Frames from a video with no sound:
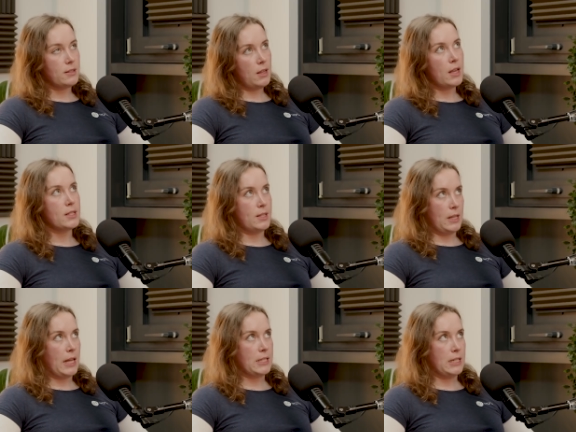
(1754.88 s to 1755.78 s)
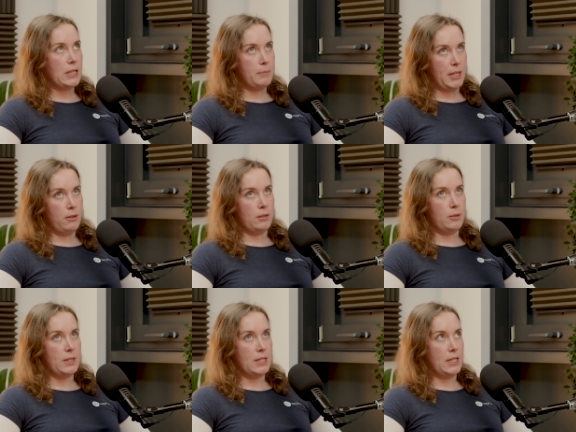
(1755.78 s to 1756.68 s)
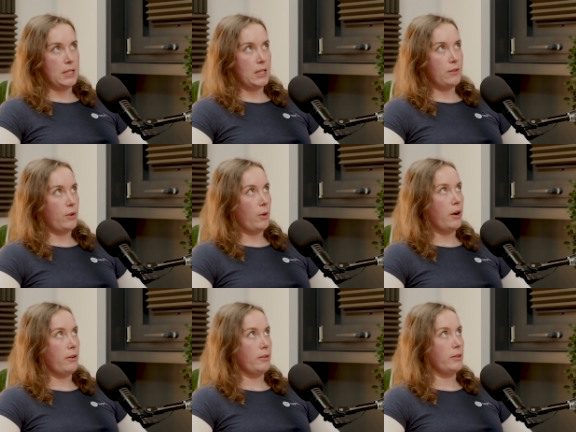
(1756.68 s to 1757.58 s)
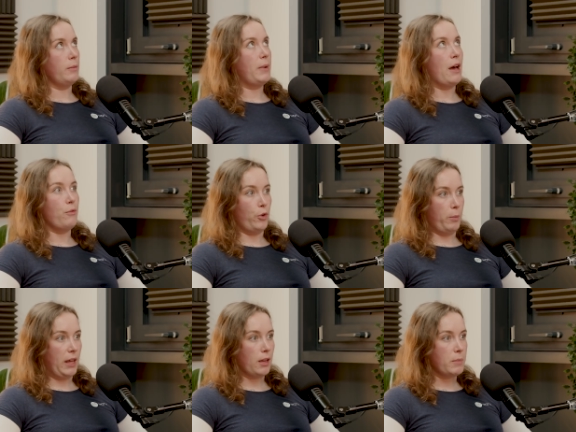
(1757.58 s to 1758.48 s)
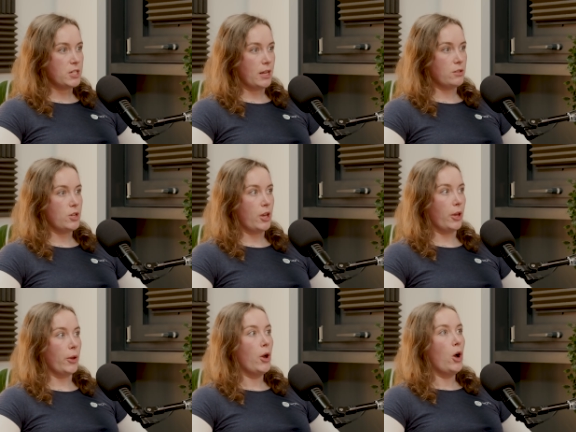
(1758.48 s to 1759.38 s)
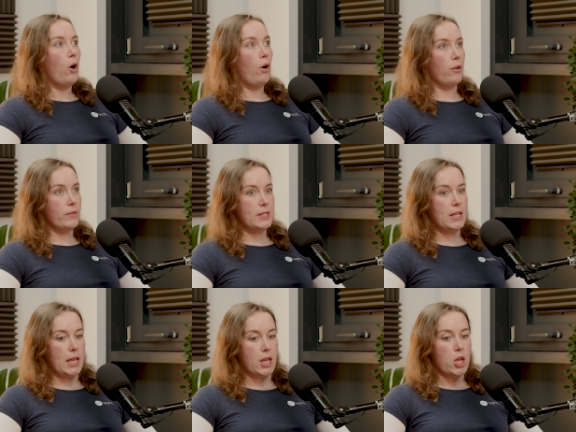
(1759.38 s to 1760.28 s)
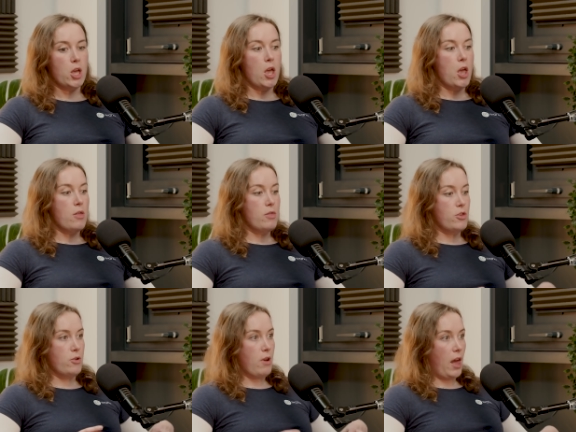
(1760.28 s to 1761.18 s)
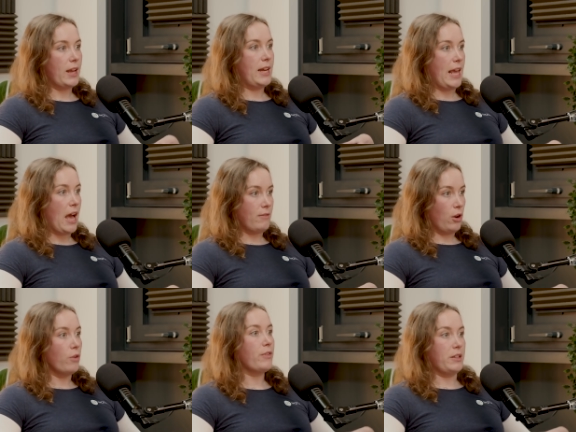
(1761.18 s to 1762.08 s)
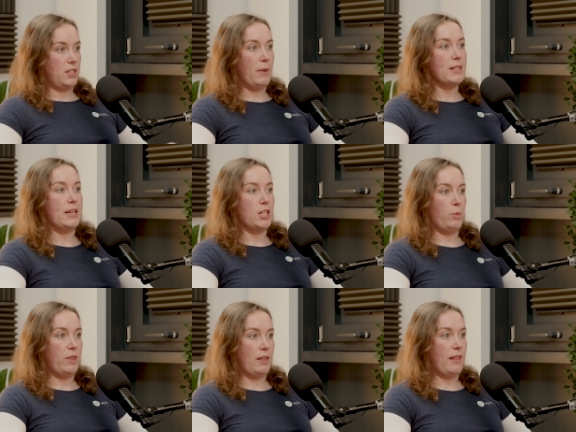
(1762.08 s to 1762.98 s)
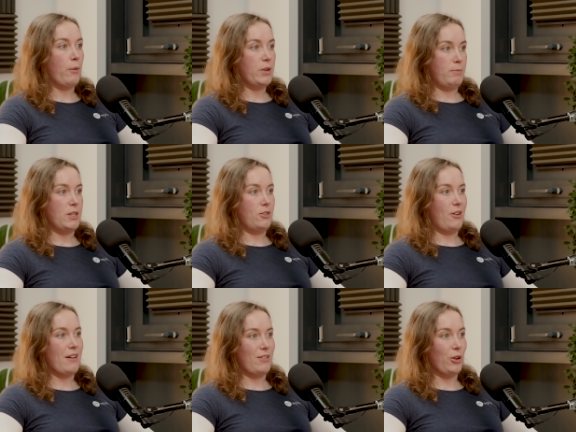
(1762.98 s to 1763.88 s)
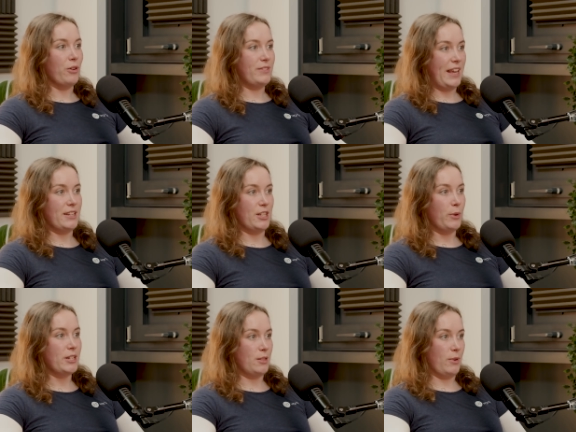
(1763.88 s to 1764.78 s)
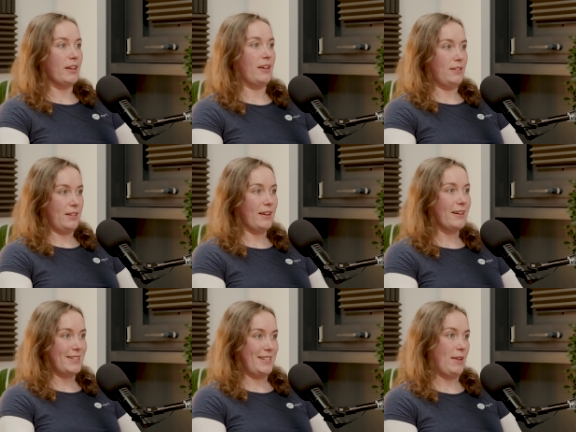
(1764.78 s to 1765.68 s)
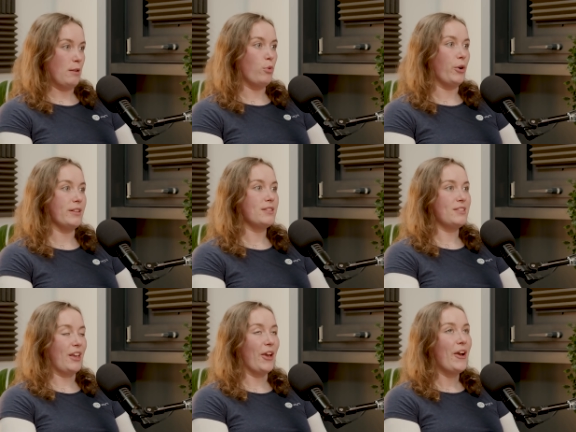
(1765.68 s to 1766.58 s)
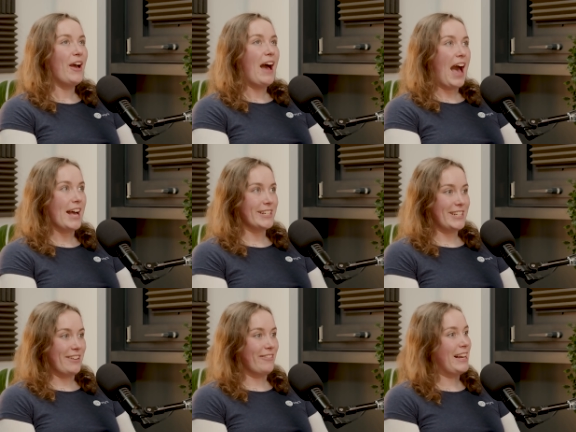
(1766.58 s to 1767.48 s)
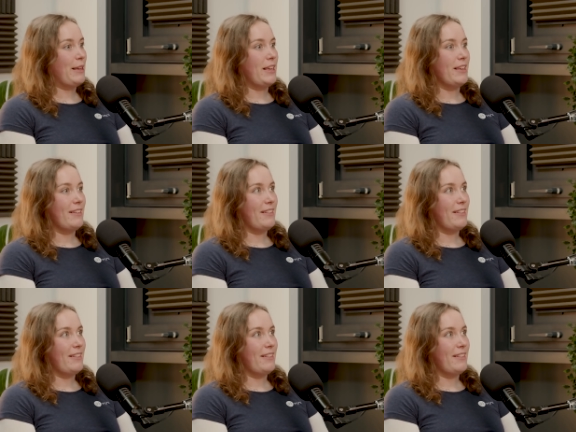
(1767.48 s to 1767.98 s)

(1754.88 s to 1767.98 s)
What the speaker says: that's another big one that we see, that if you are on a platform like Magento, obviously you likely have a lot of customization within that, which means you have a lot of data which is working to custom endpoints. So actually really,